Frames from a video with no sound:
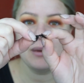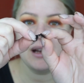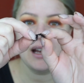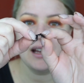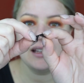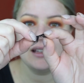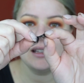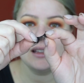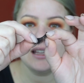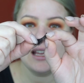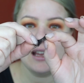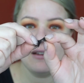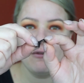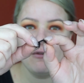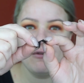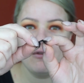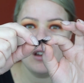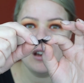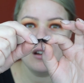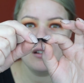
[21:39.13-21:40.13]
but they're
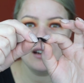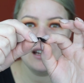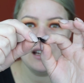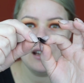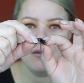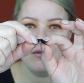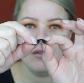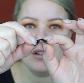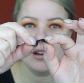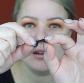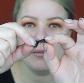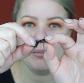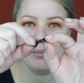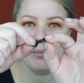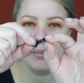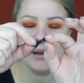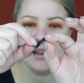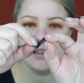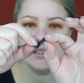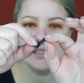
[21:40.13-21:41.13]
very, very
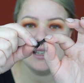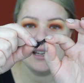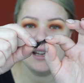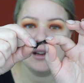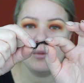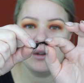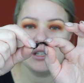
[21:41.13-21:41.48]
bendy,